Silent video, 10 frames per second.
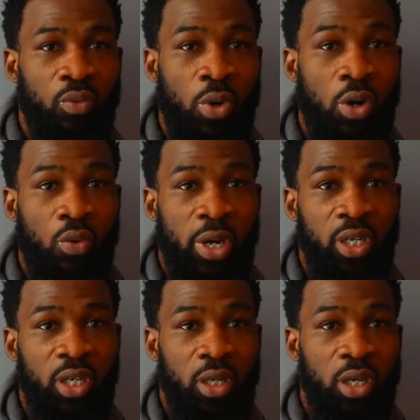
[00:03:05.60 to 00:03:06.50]

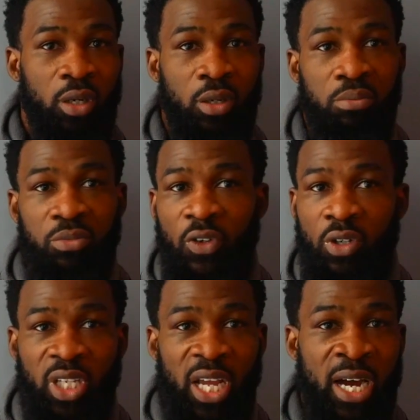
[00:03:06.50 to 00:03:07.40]
worldweight.
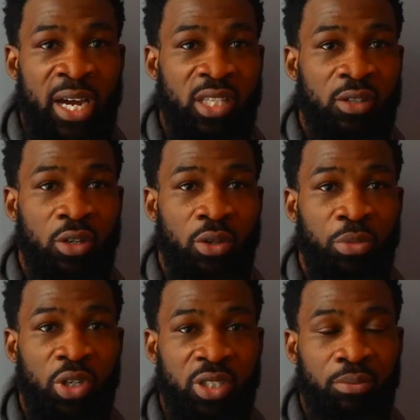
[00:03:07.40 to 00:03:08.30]
Got the height, got the
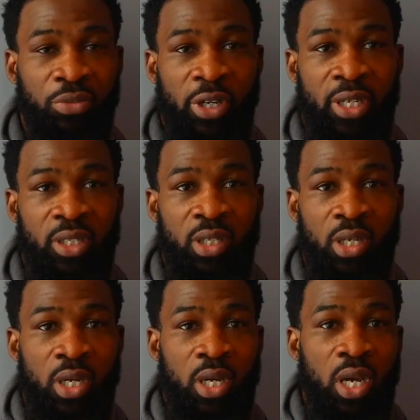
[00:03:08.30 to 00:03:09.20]
boxing brain,
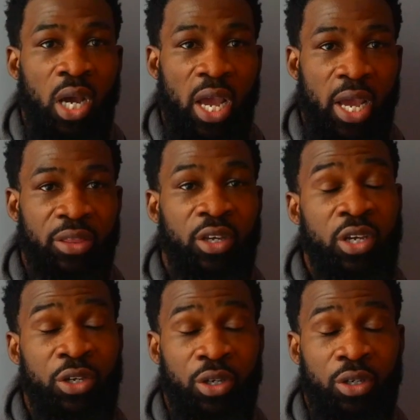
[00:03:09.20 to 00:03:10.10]
and
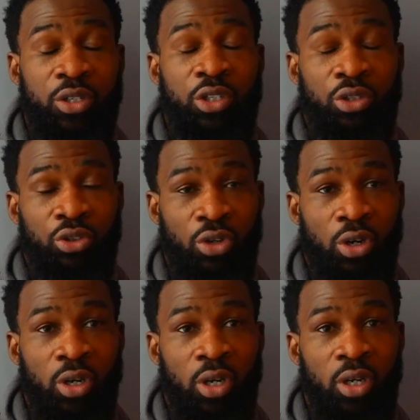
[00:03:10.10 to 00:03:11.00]
he is
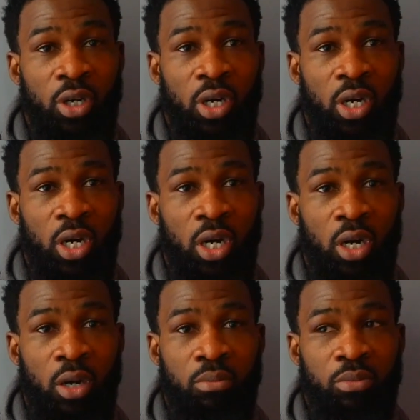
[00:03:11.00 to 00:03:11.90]
strong,
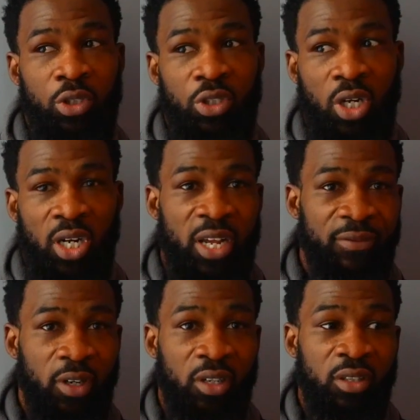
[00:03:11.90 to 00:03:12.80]

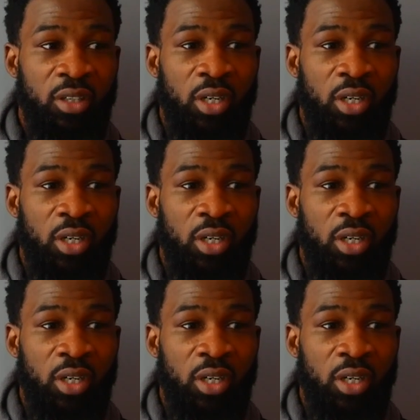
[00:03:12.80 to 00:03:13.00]
clever.